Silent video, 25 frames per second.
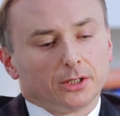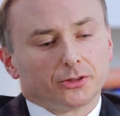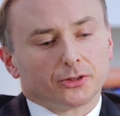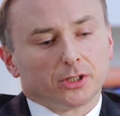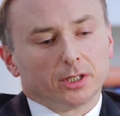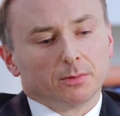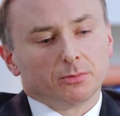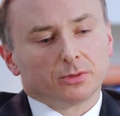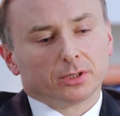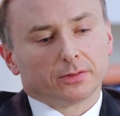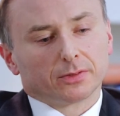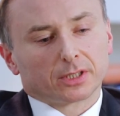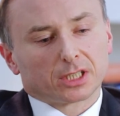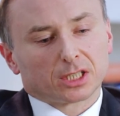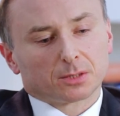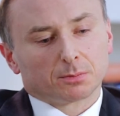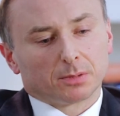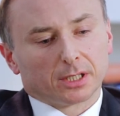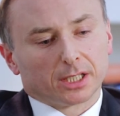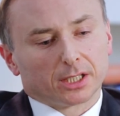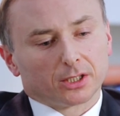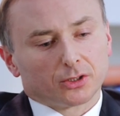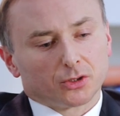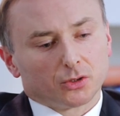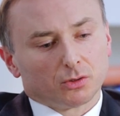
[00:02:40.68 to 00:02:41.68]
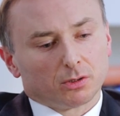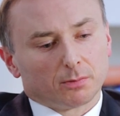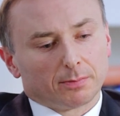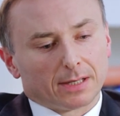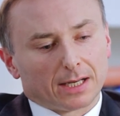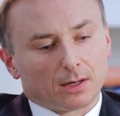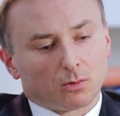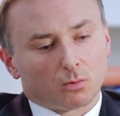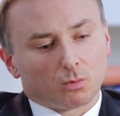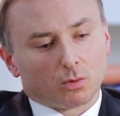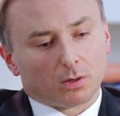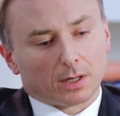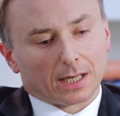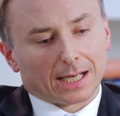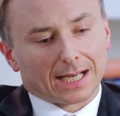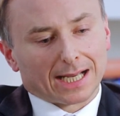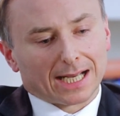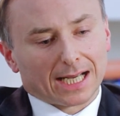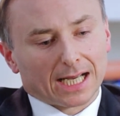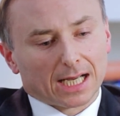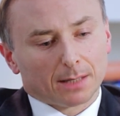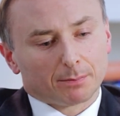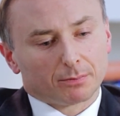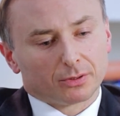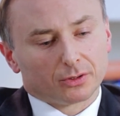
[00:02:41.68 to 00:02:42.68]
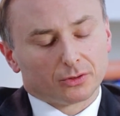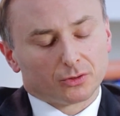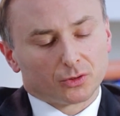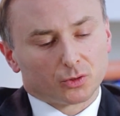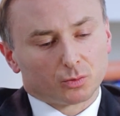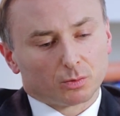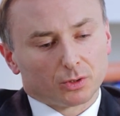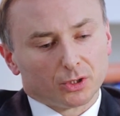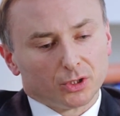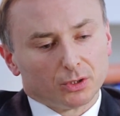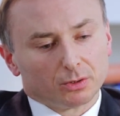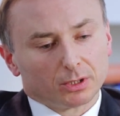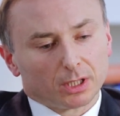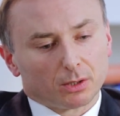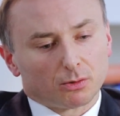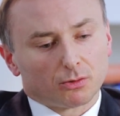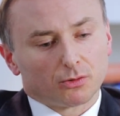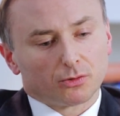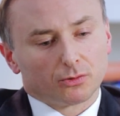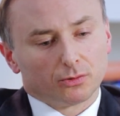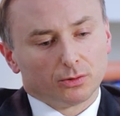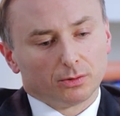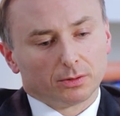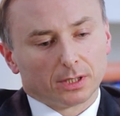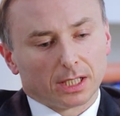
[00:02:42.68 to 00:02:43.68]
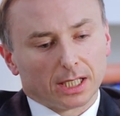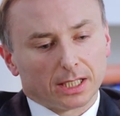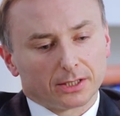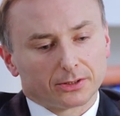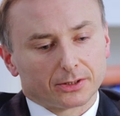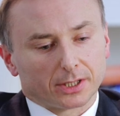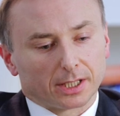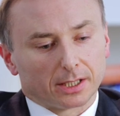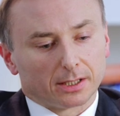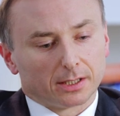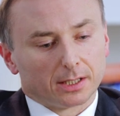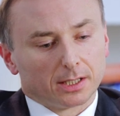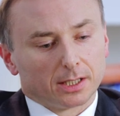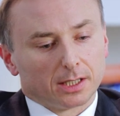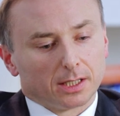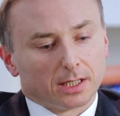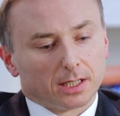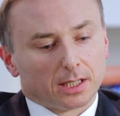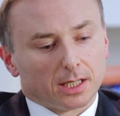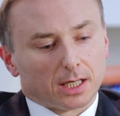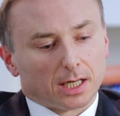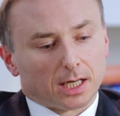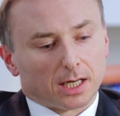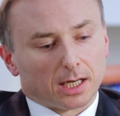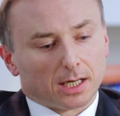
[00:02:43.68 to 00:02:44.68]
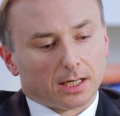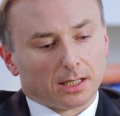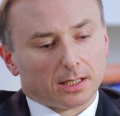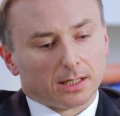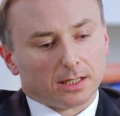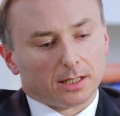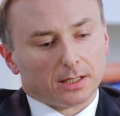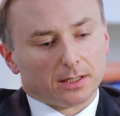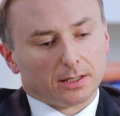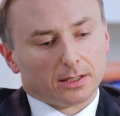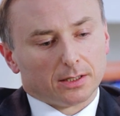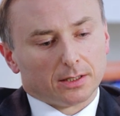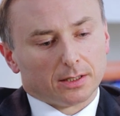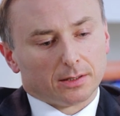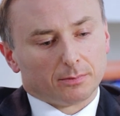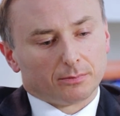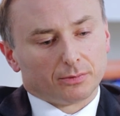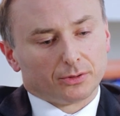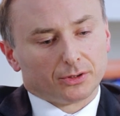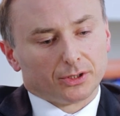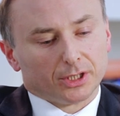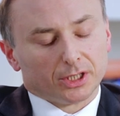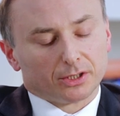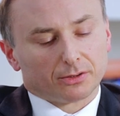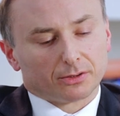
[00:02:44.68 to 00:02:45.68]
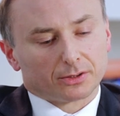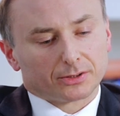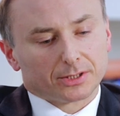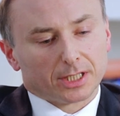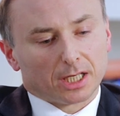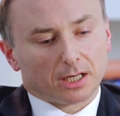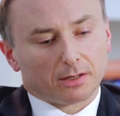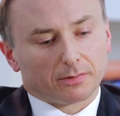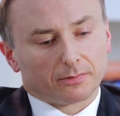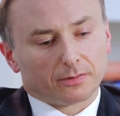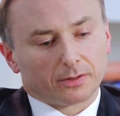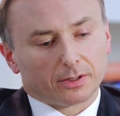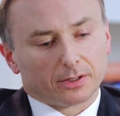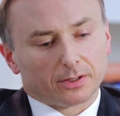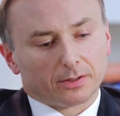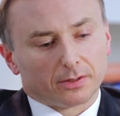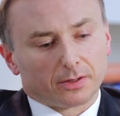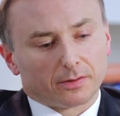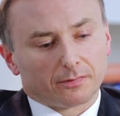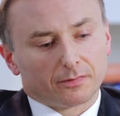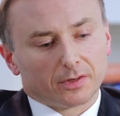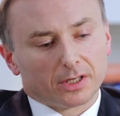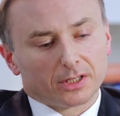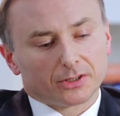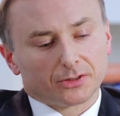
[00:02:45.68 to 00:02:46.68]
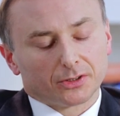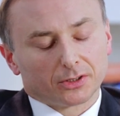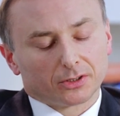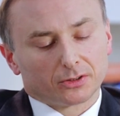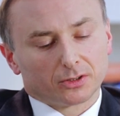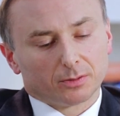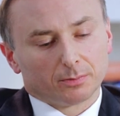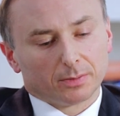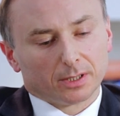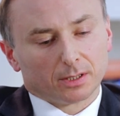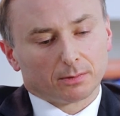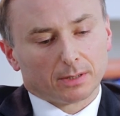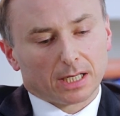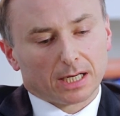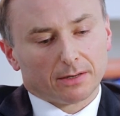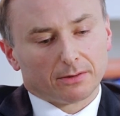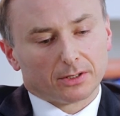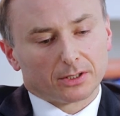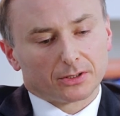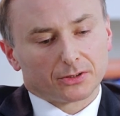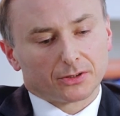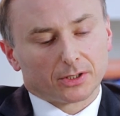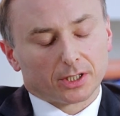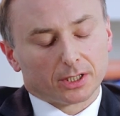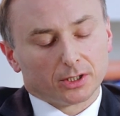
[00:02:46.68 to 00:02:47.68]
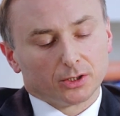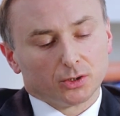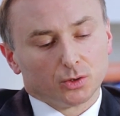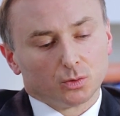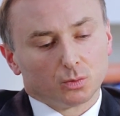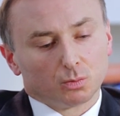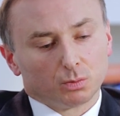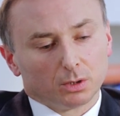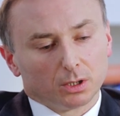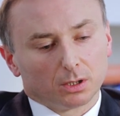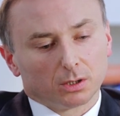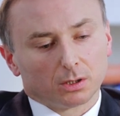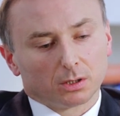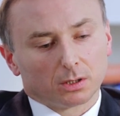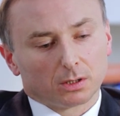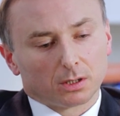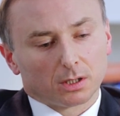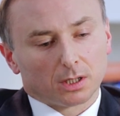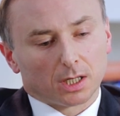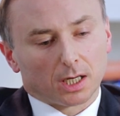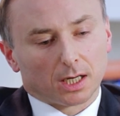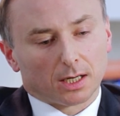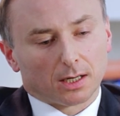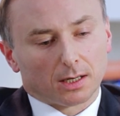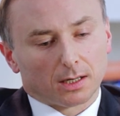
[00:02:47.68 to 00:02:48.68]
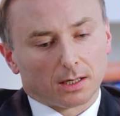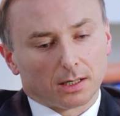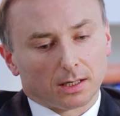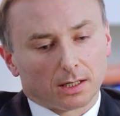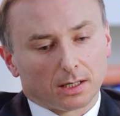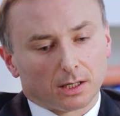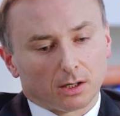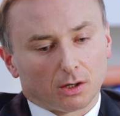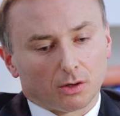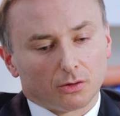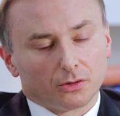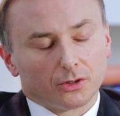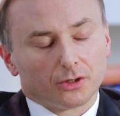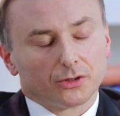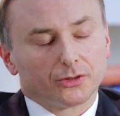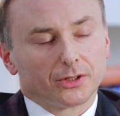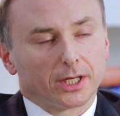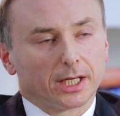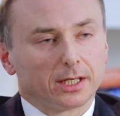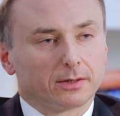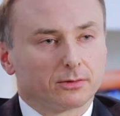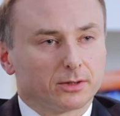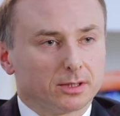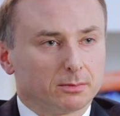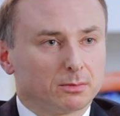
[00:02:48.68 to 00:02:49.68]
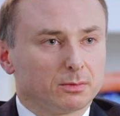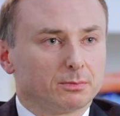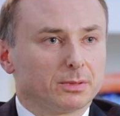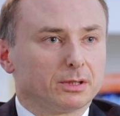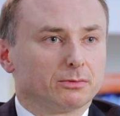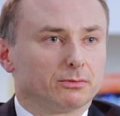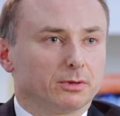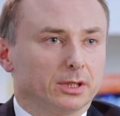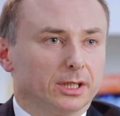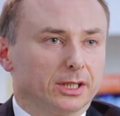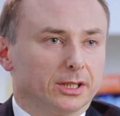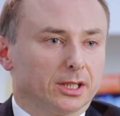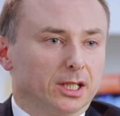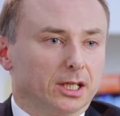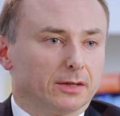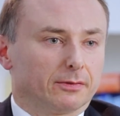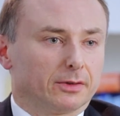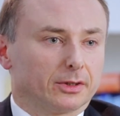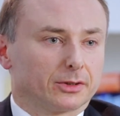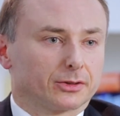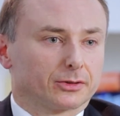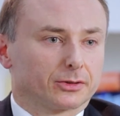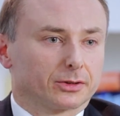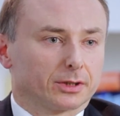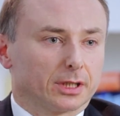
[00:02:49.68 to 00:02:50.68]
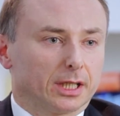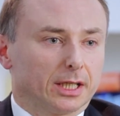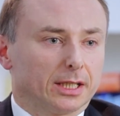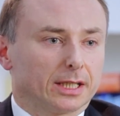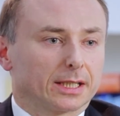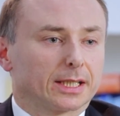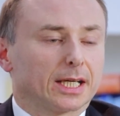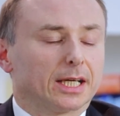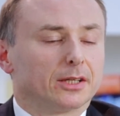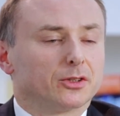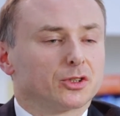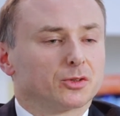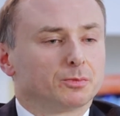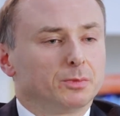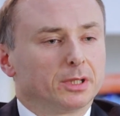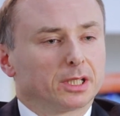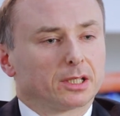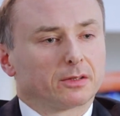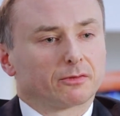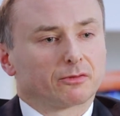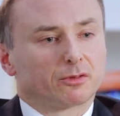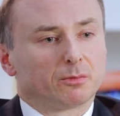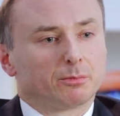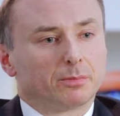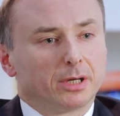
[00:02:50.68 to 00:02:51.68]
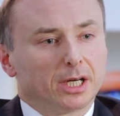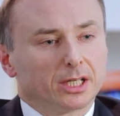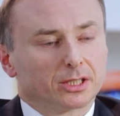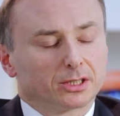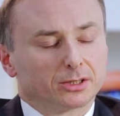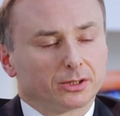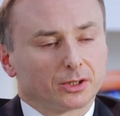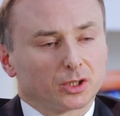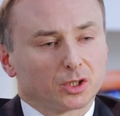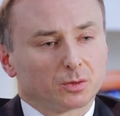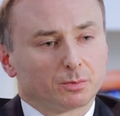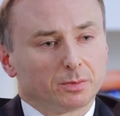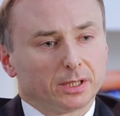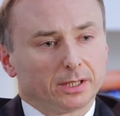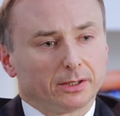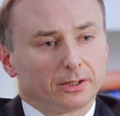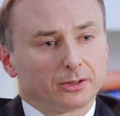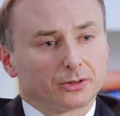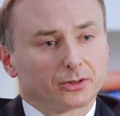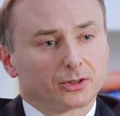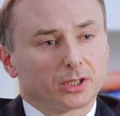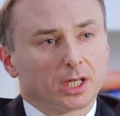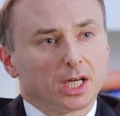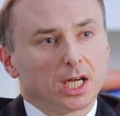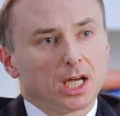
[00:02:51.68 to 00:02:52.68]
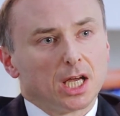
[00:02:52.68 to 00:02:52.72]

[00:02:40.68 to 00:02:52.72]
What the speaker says: terms of explaining to you about what happens when you go through laser procedure itself, the first thing to be aware is that you will, on the day of treatment, be really nervous. And again, speaking from personal experience,